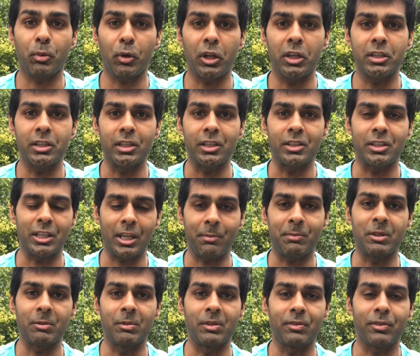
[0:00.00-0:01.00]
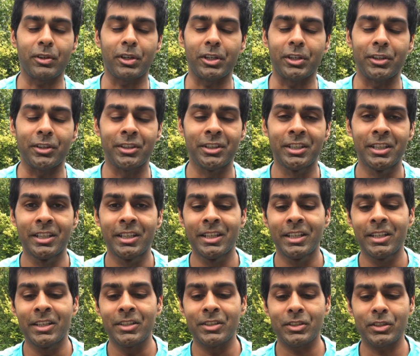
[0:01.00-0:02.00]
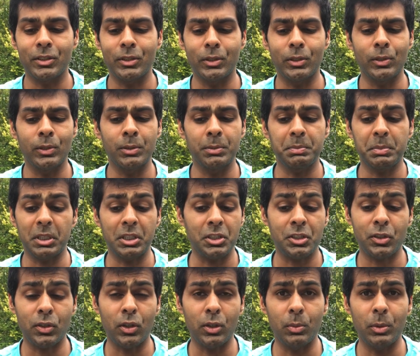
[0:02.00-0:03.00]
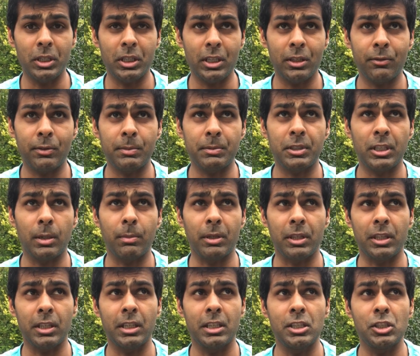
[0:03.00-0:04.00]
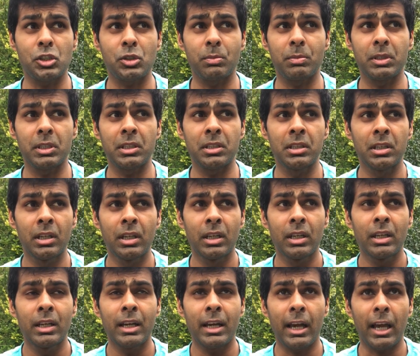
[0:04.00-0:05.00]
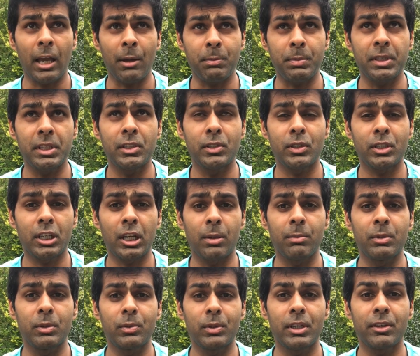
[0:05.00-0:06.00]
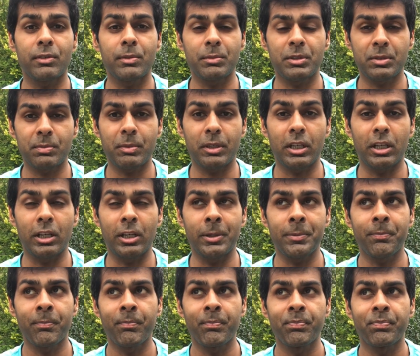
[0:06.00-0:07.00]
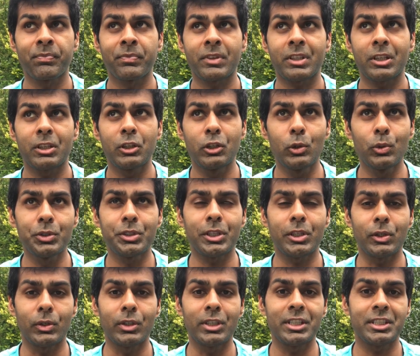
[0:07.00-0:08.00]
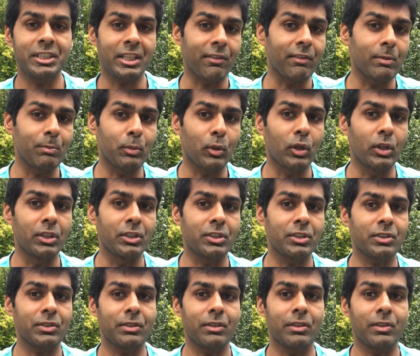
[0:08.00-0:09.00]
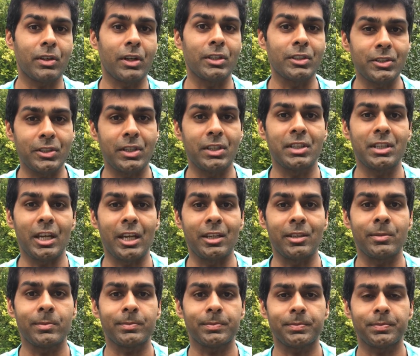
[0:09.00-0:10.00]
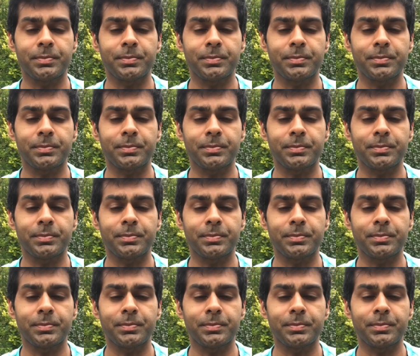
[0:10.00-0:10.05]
braking kept him in front. So, but a strong weekend from Seb. I think he should be happy to come away from Spa losing only 7 points rather than 10.